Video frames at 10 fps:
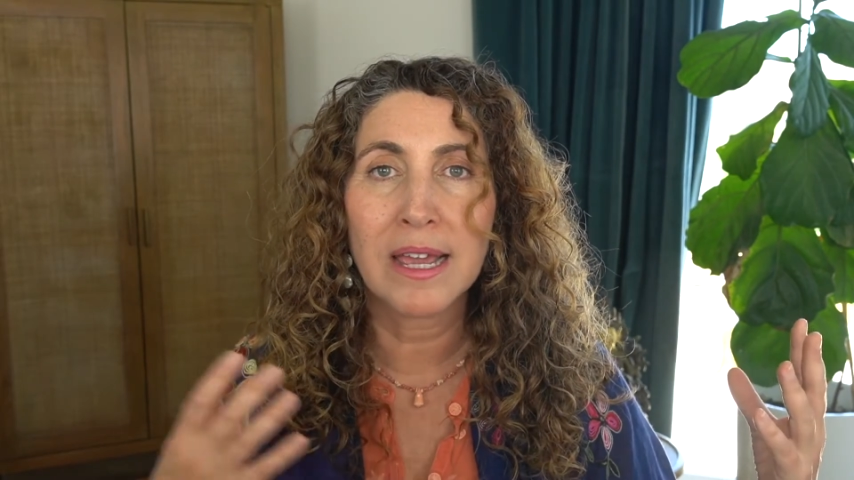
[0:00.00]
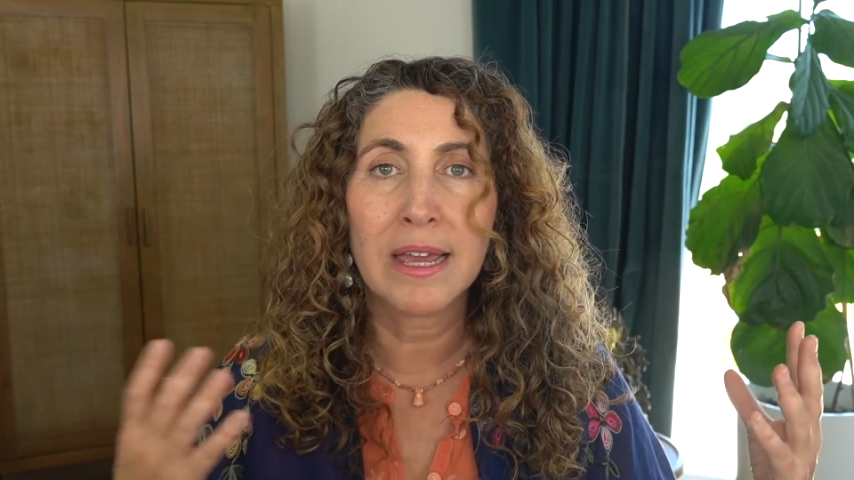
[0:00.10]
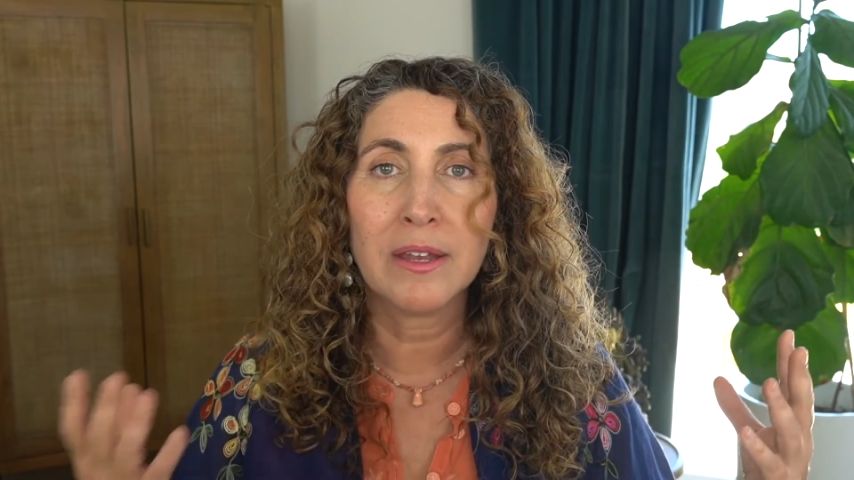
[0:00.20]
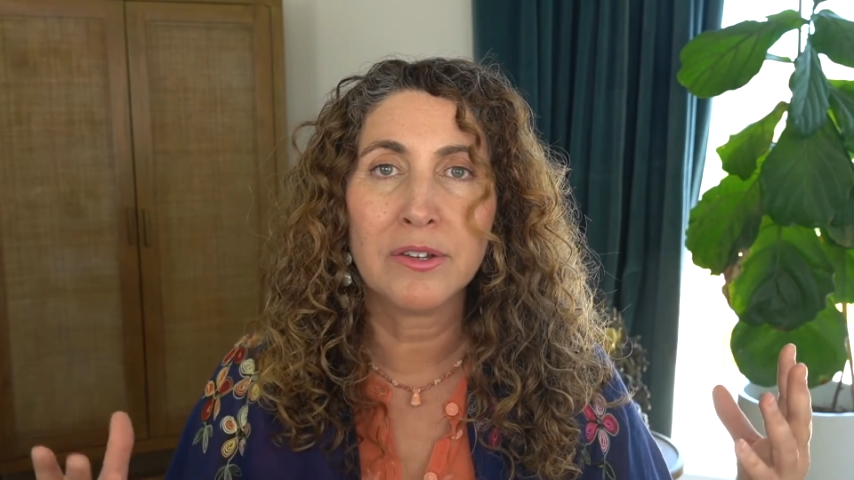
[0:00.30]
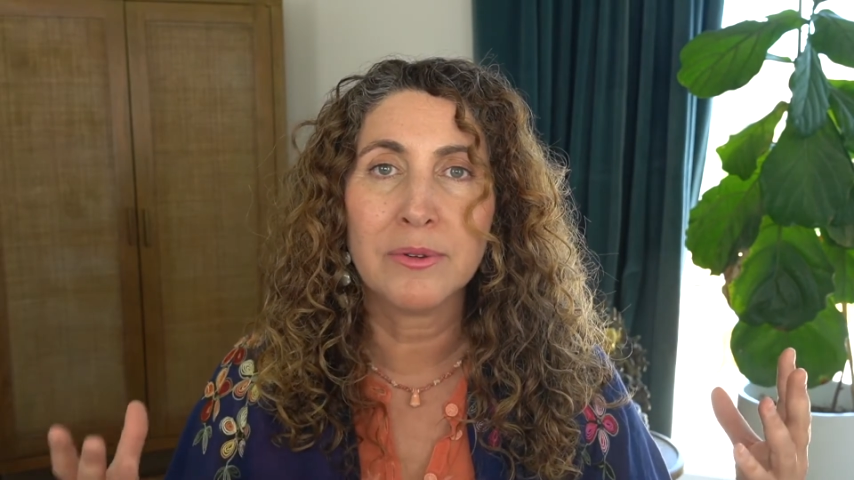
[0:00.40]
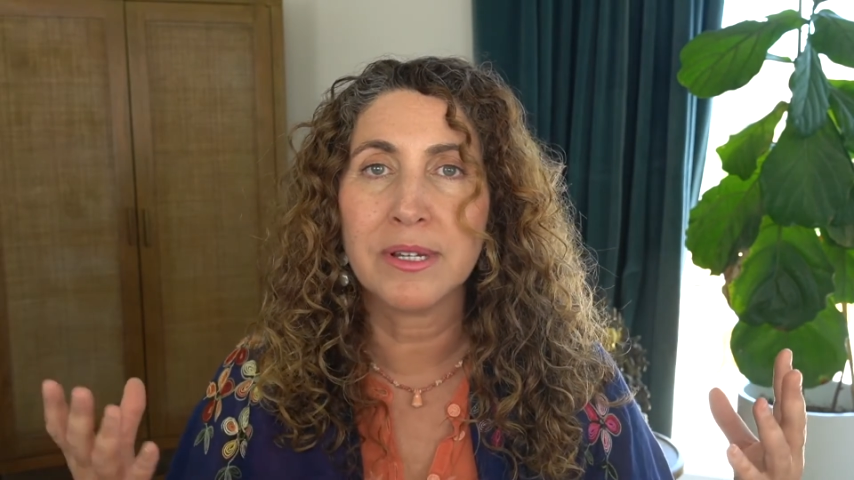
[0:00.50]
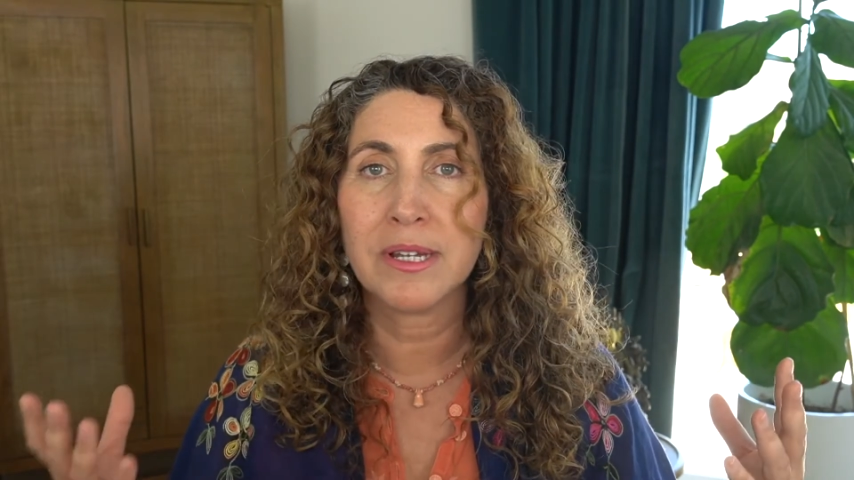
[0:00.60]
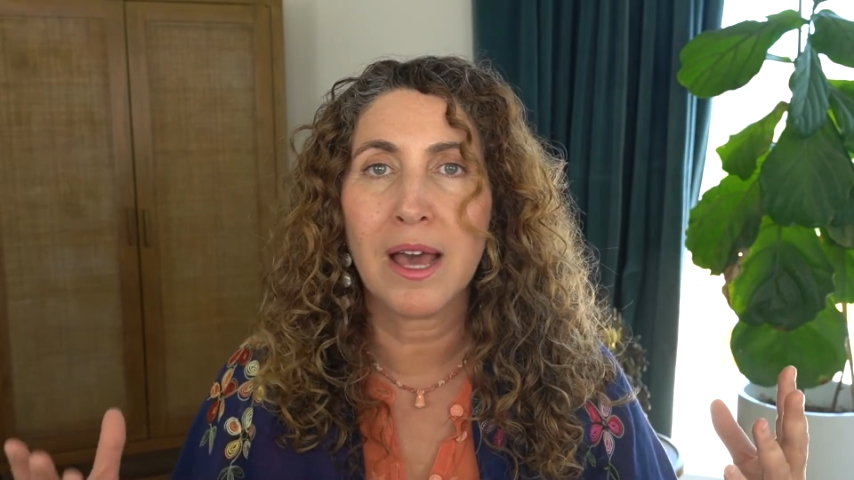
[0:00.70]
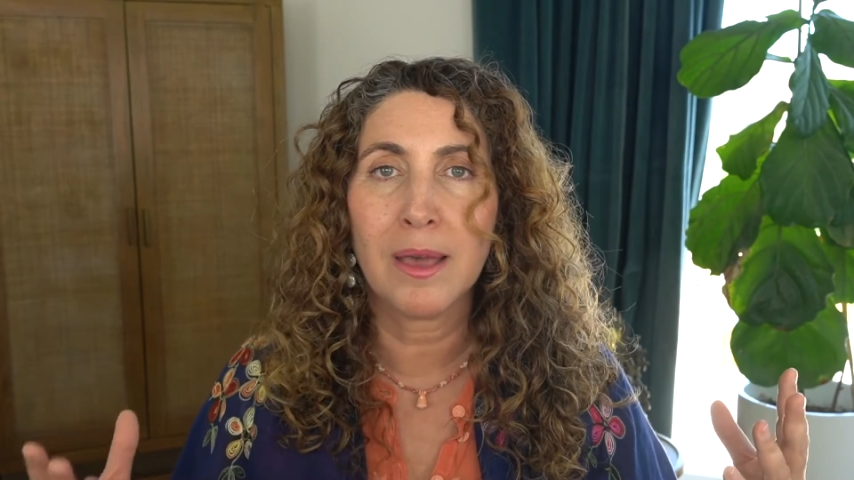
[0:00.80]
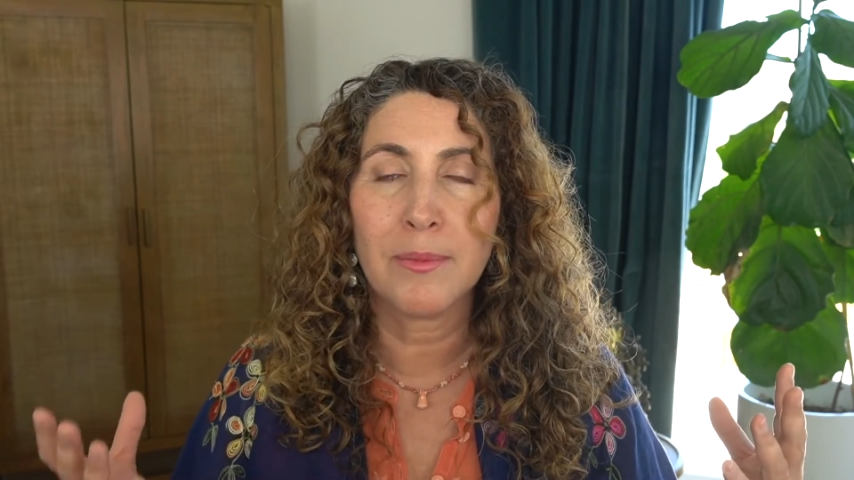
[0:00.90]
and to a
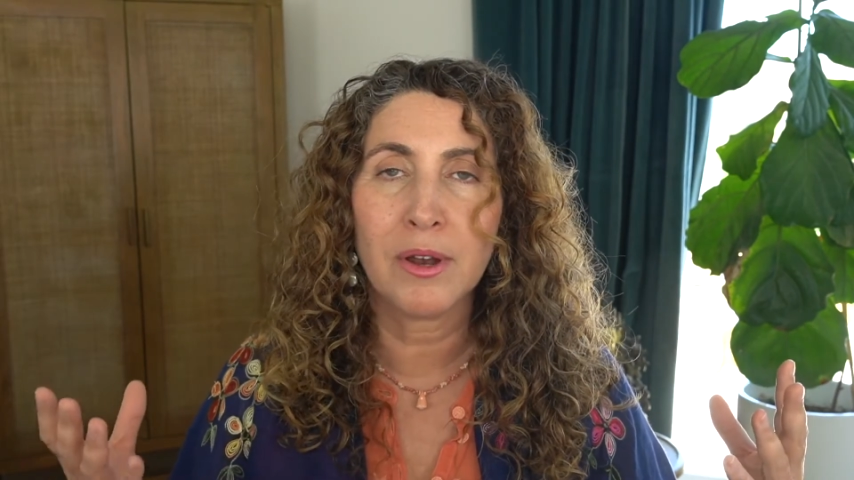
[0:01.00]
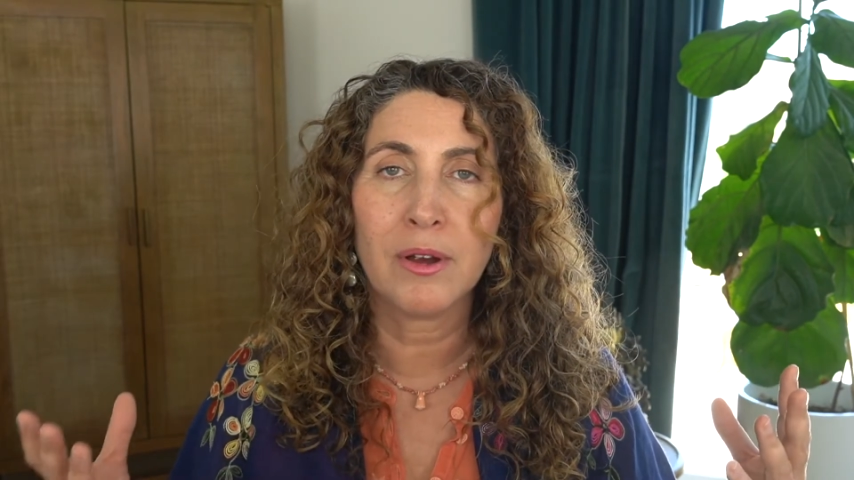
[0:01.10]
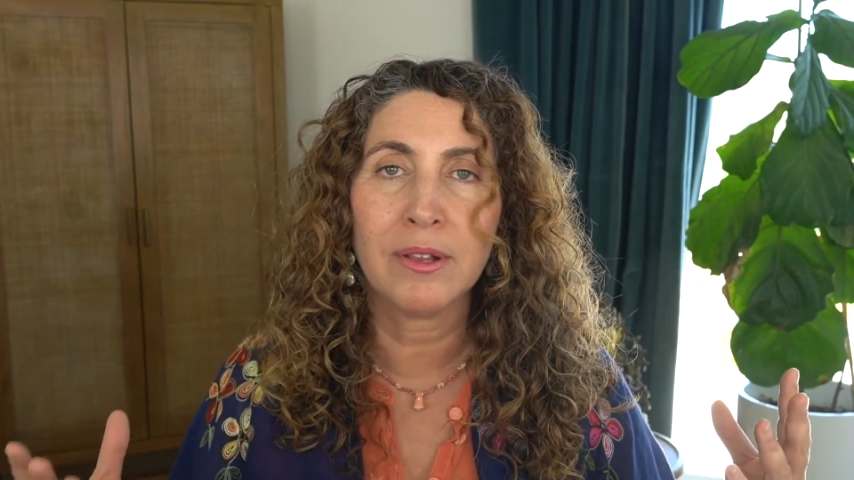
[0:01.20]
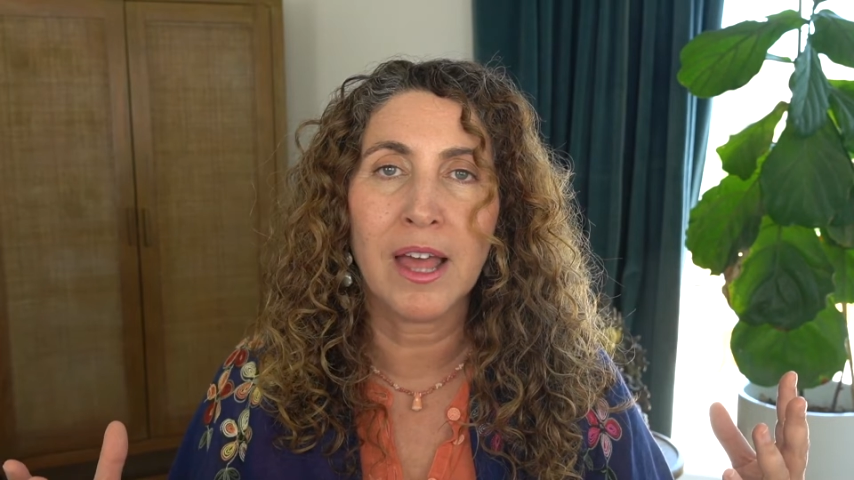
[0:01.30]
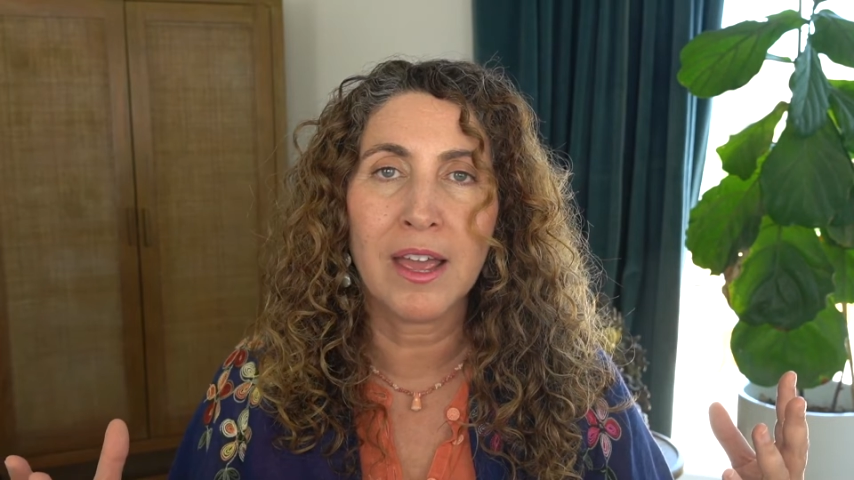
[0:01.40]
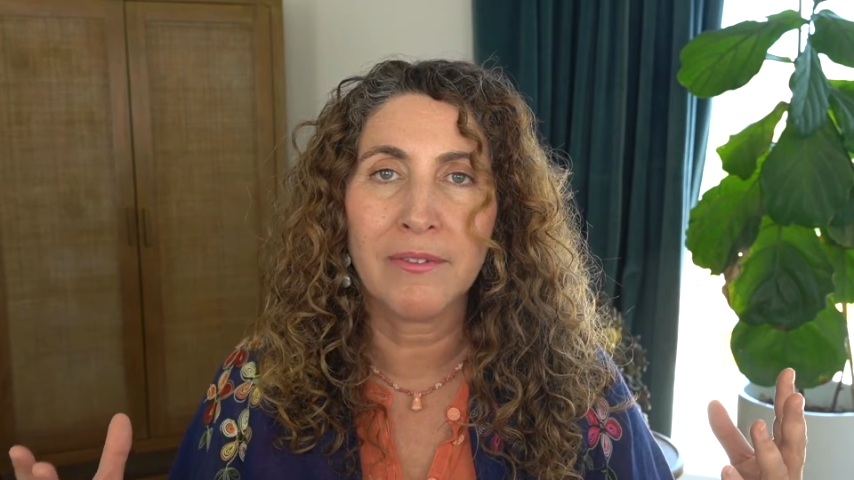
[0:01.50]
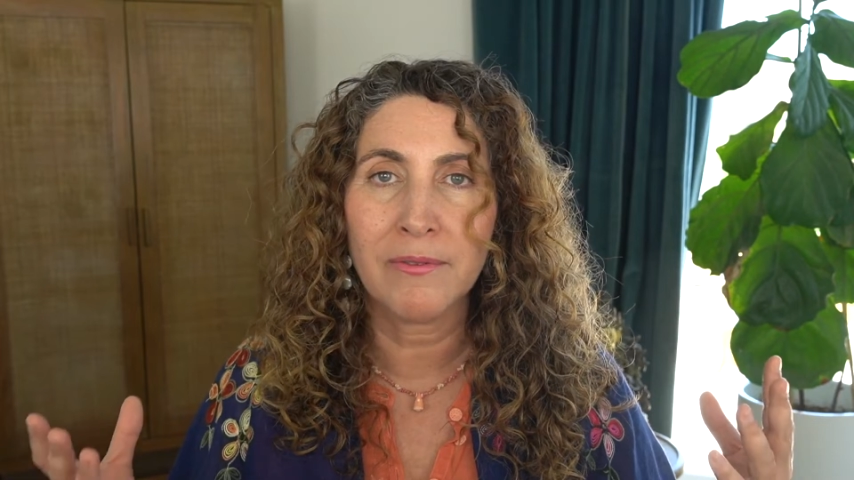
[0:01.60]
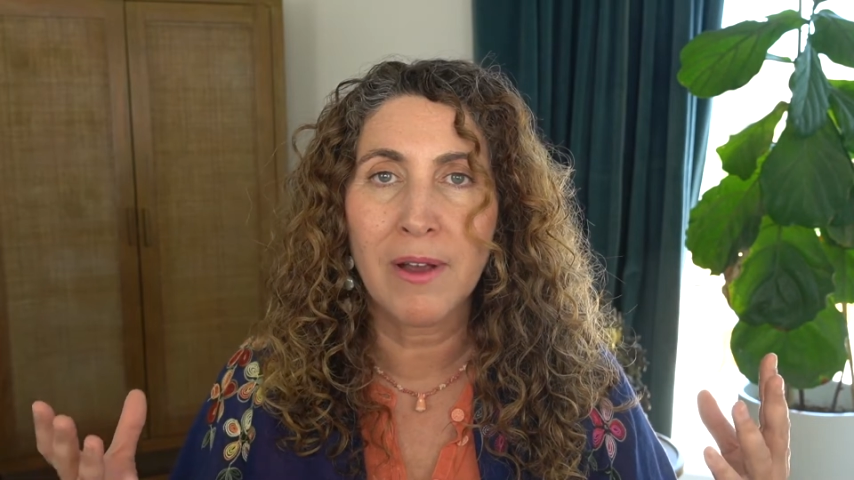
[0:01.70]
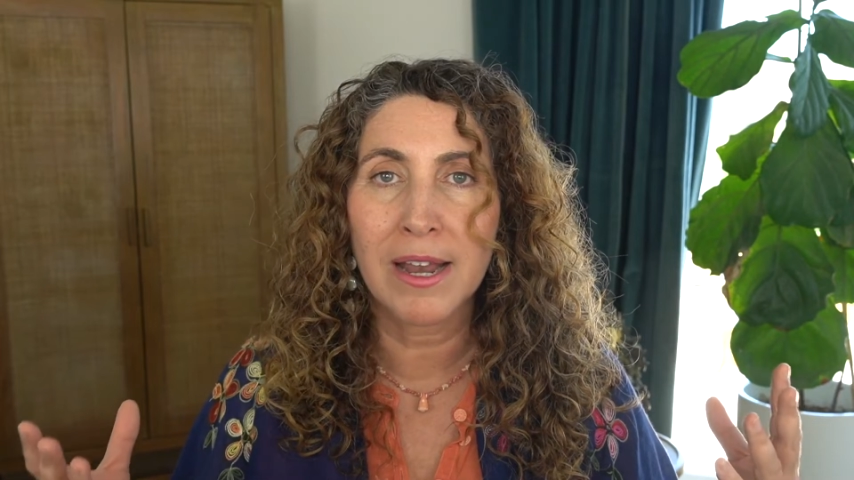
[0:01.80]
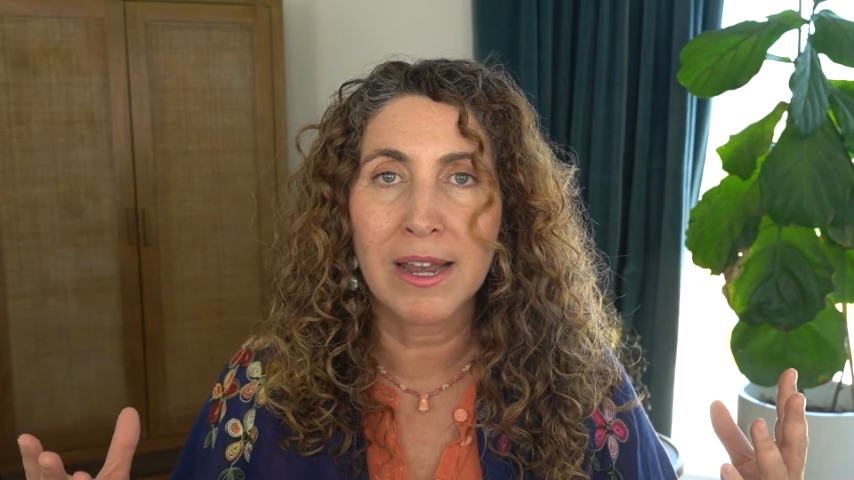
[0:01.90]
time in our life
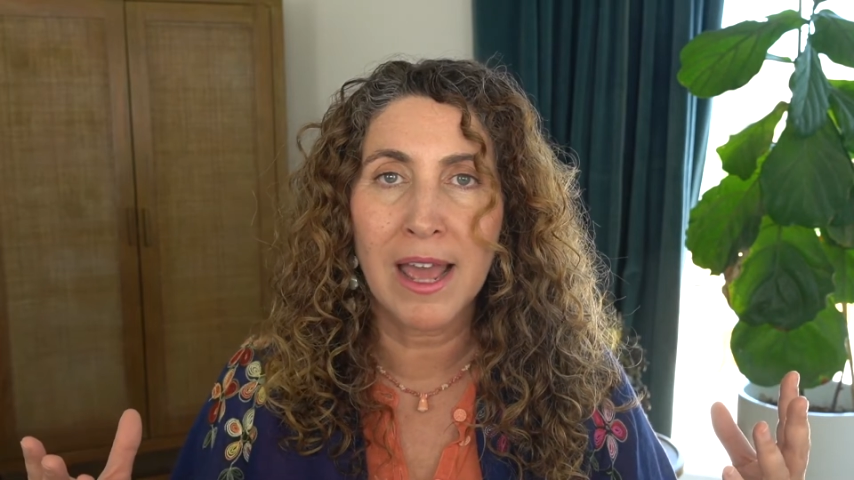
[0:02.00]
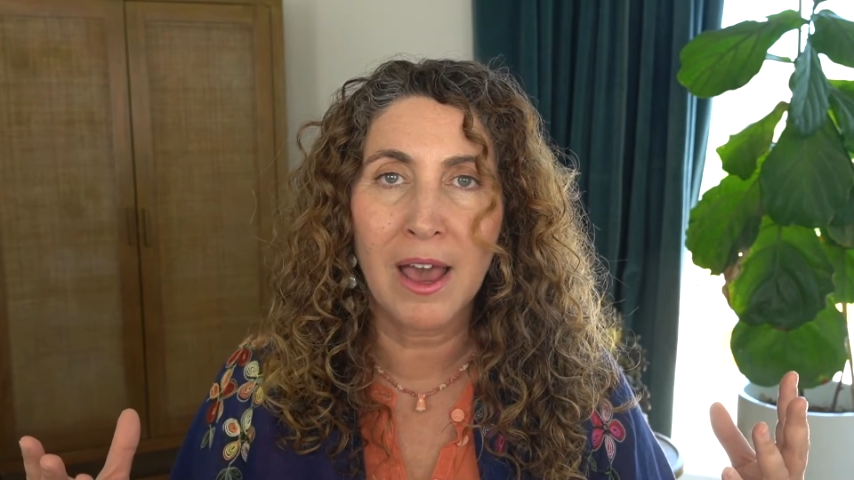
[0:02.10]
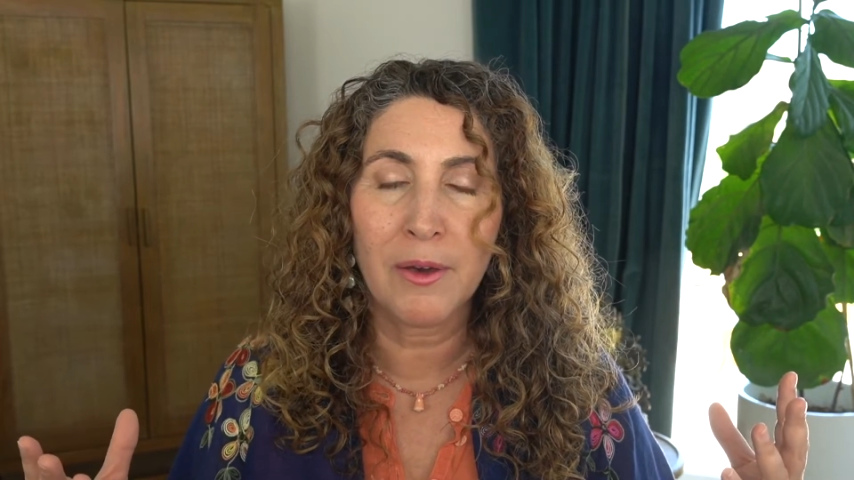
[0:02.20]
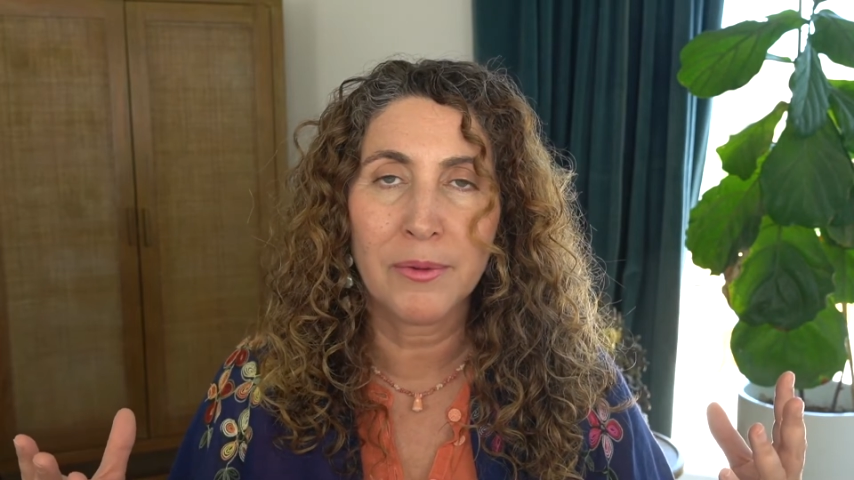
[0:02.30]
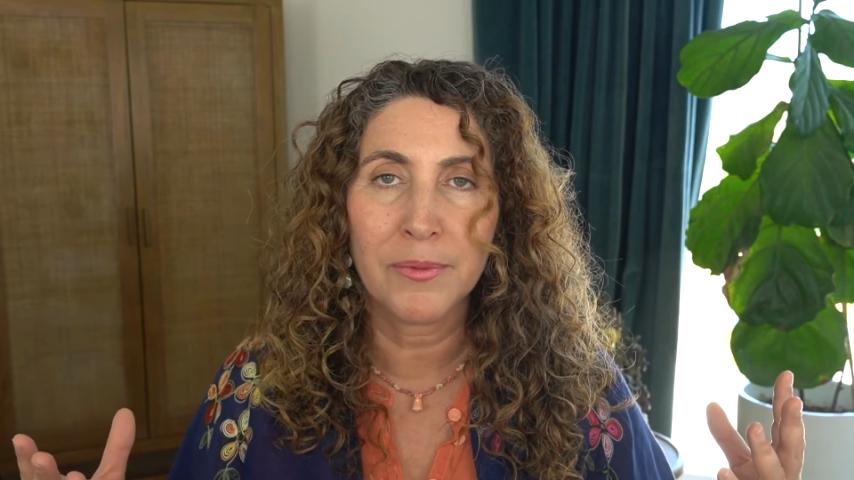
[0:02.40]
right now.